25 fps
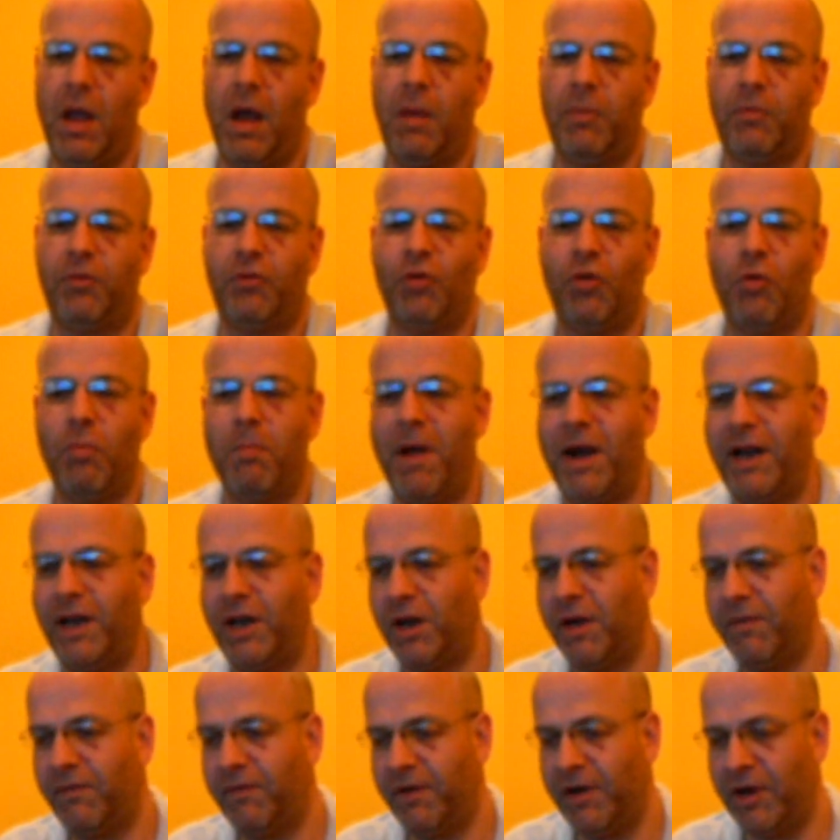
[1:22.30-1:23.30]
I'm sure
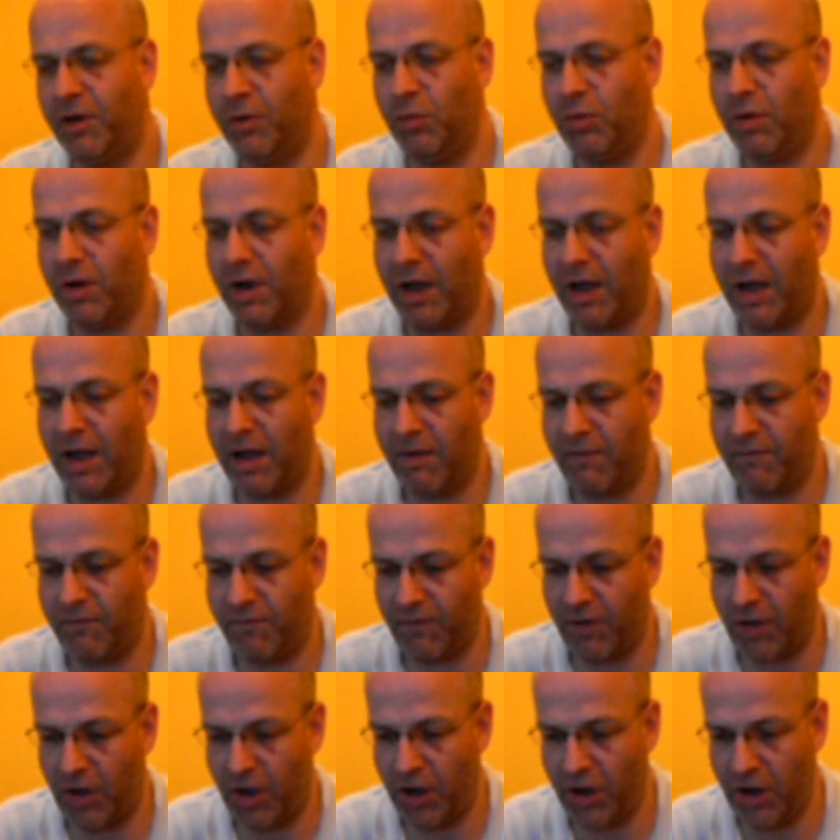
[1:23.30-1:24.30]
many of you have
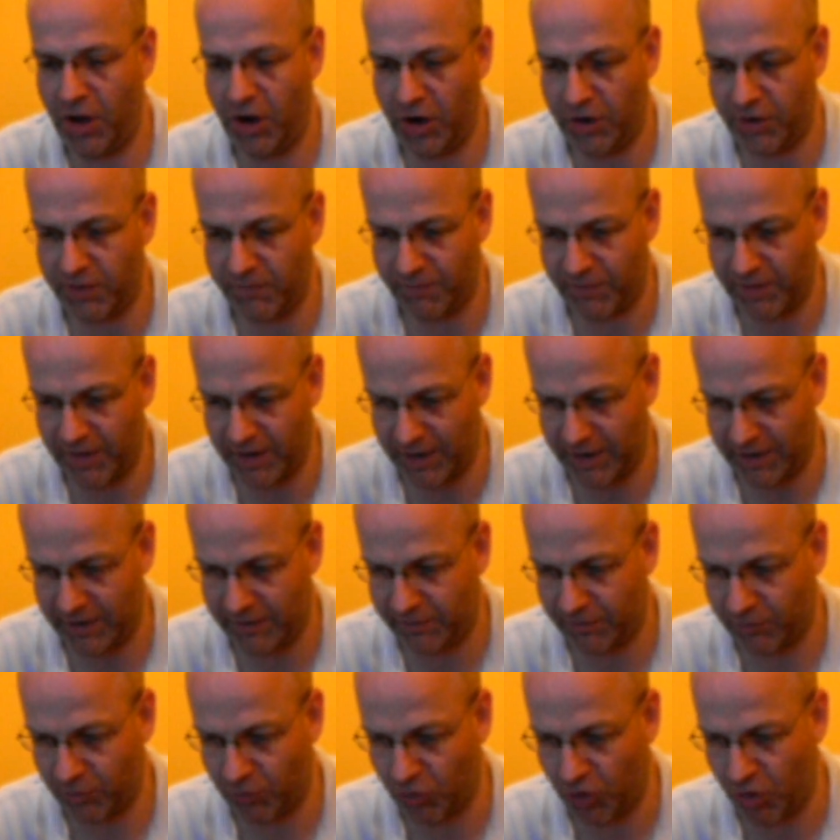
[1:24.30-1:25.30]
heard of
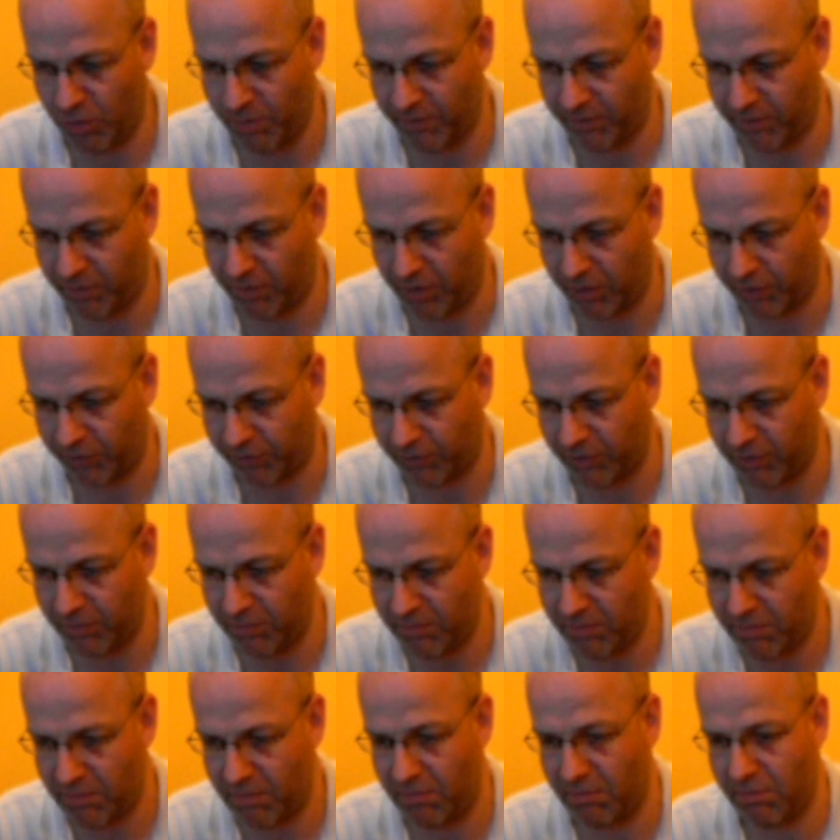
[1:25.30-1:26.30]
these or come across them,
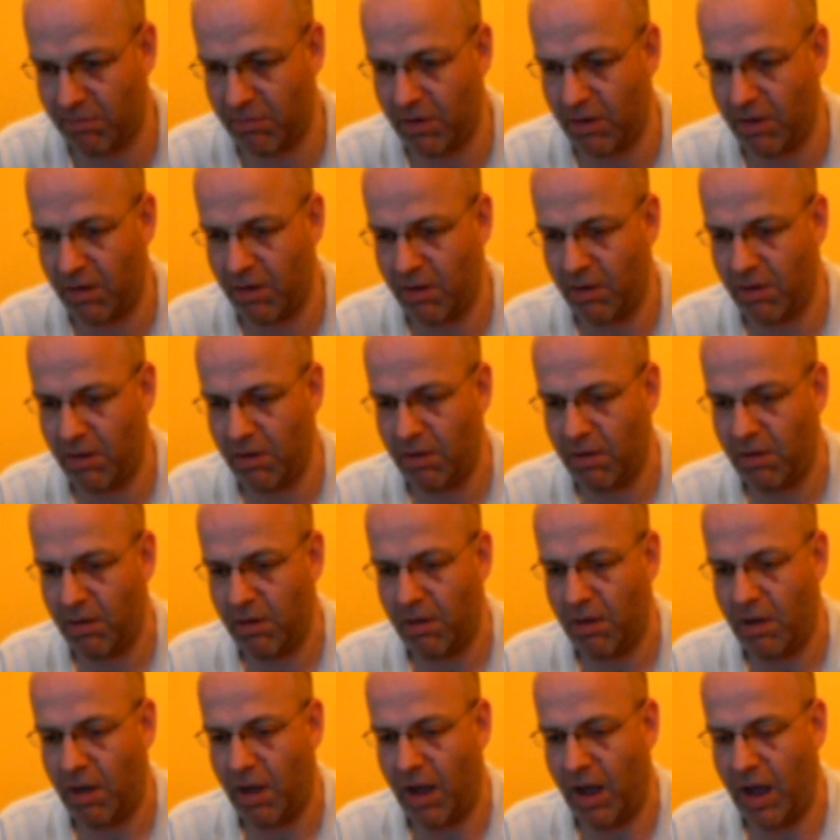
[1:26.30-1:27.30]

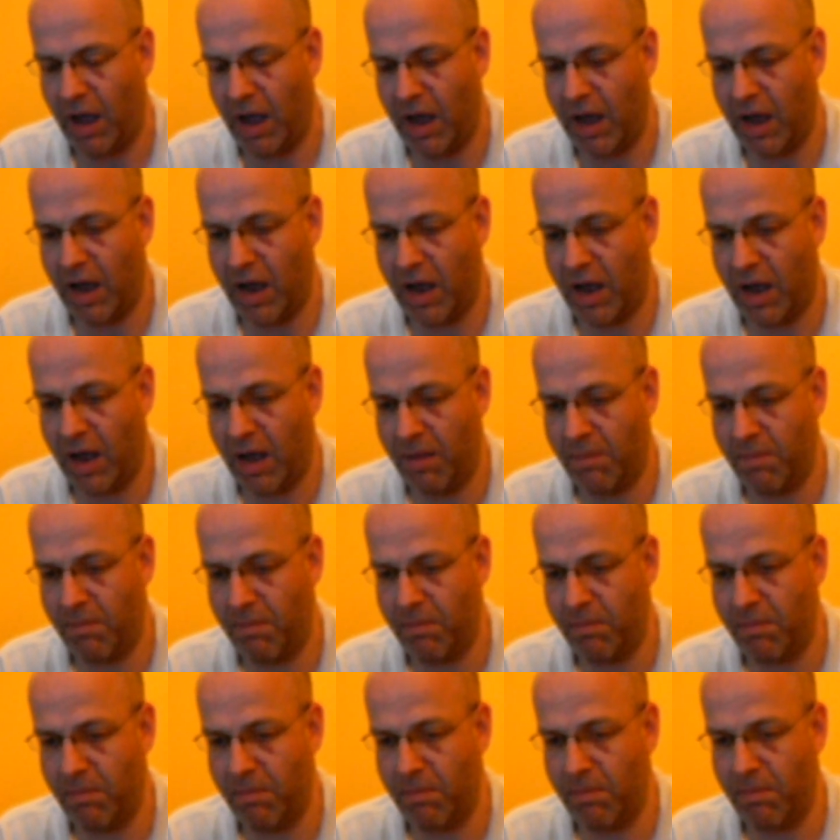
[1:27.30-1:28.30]

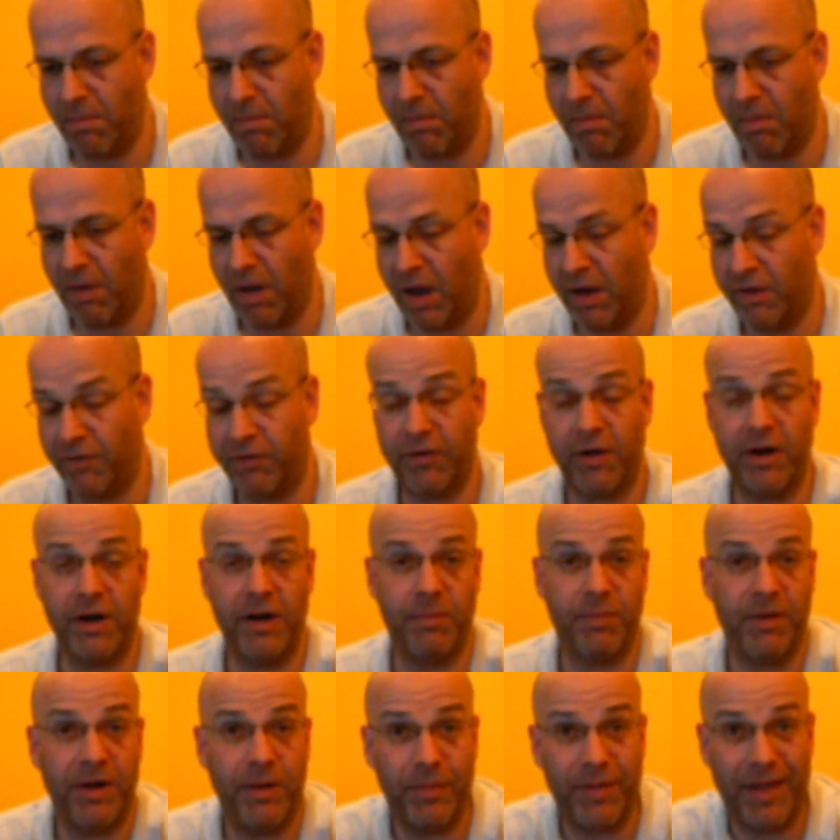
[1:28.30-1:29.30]
and
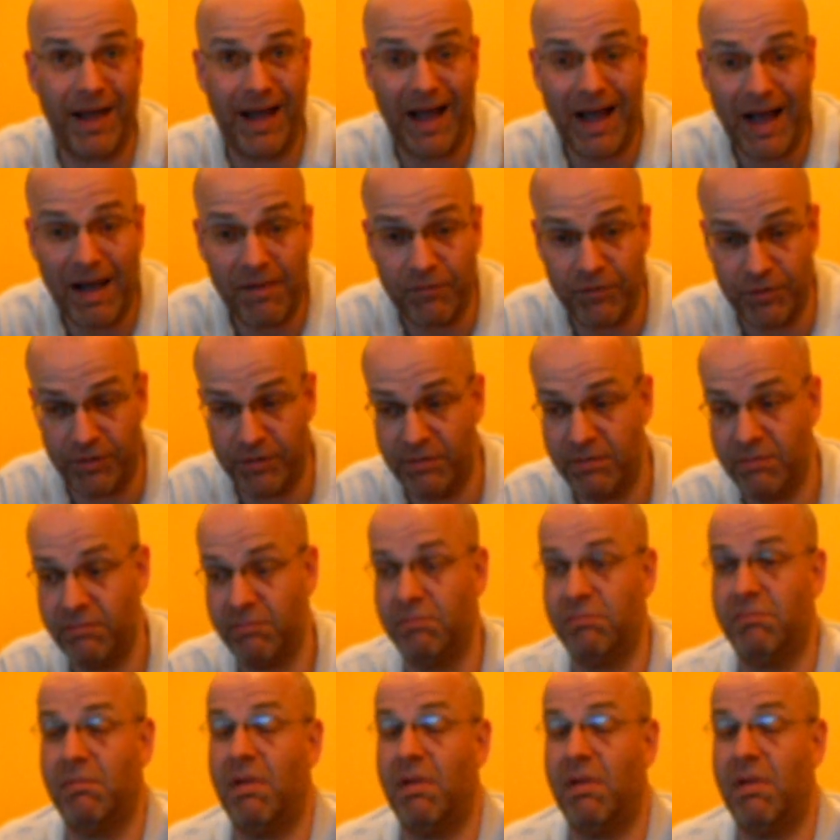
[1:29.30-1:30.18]
certainly the people that haven't,